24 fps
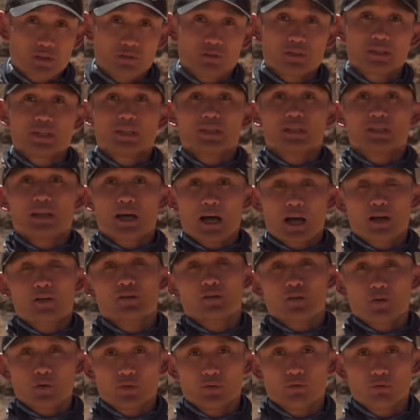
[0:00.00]
you did not
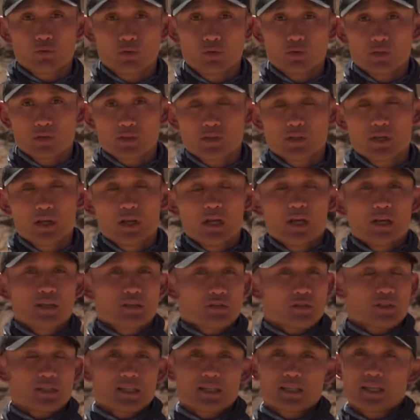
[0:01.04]
know the rules.
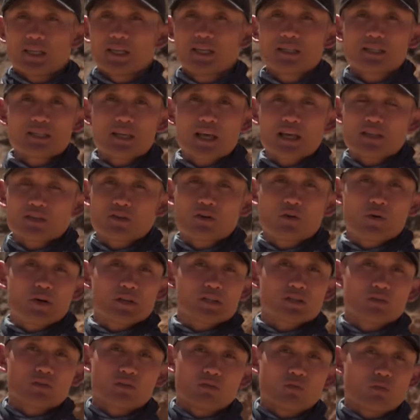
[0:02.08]
So it's as easy as
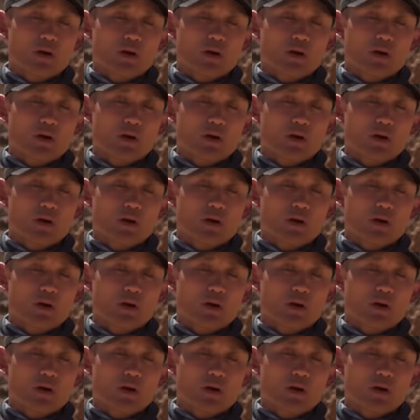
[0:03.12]
going to a